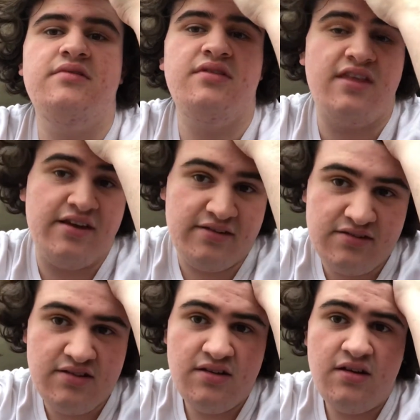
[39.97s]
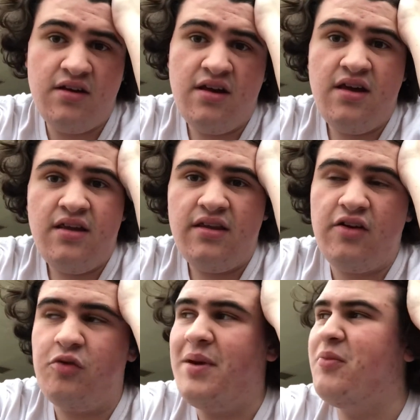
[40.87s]
things. And I
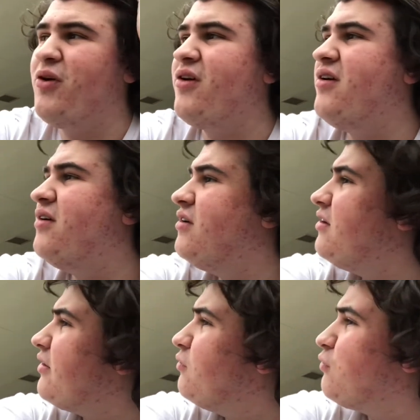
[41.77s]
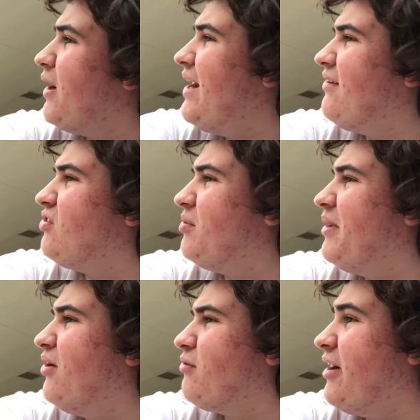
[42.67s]
remember, like, right after the
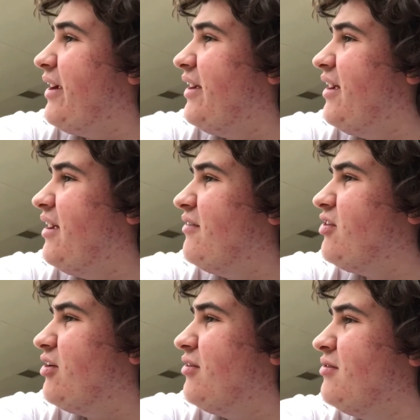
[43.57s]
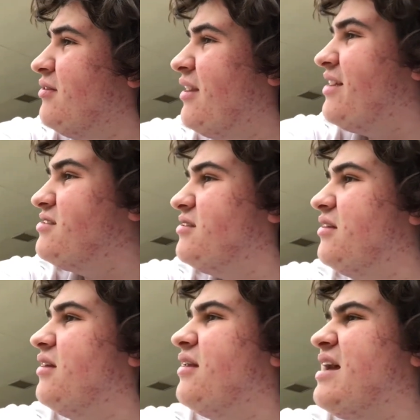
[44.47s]
bell rang, after last
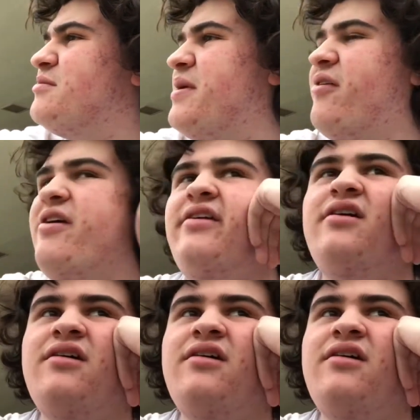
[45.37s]
the last period,